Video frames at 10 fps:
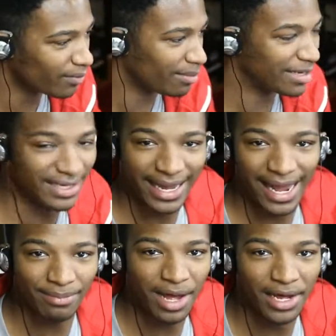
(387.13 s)
It makes the
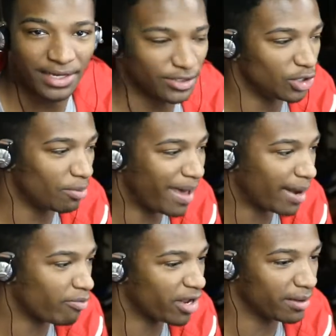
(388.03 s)
game not as you know
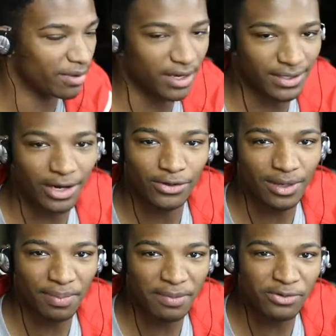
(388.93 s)
backbreaking because I know
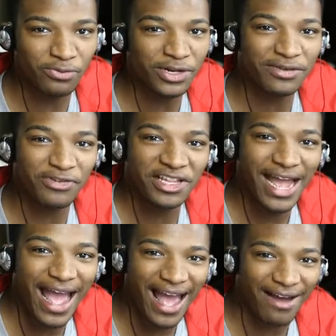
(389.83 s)
some people wouldn't really
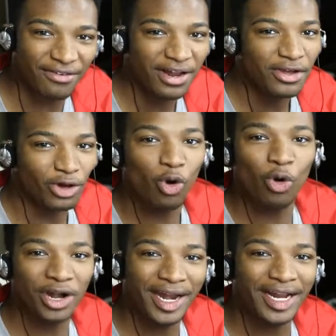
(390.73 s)
have the
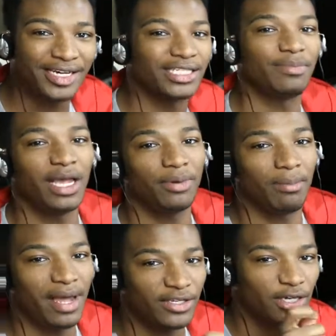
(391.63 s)
coordination to be able to
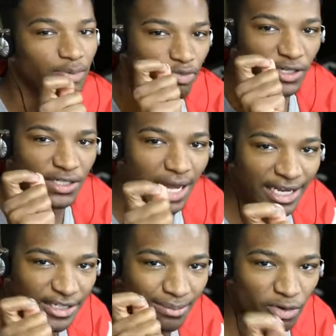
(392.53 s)
make such
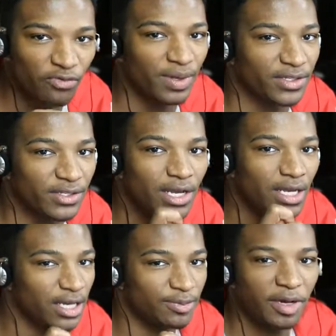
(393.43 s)
precise movements,
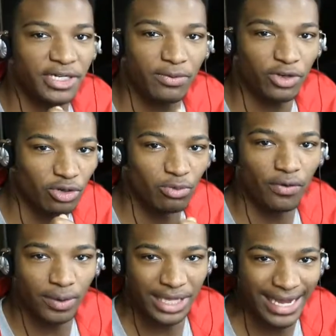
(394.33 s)
especially when you're
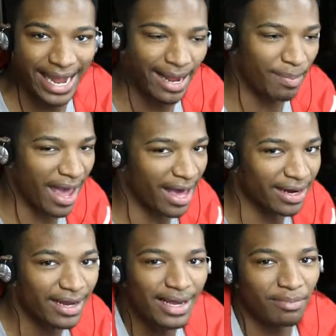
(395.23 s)
moving with the gamepad.
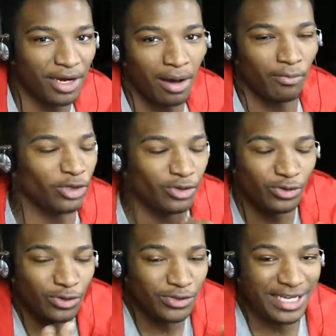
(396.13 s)
But um, when you
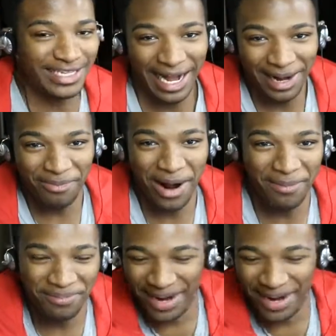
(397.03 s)
use two sticks, that ain't a problem.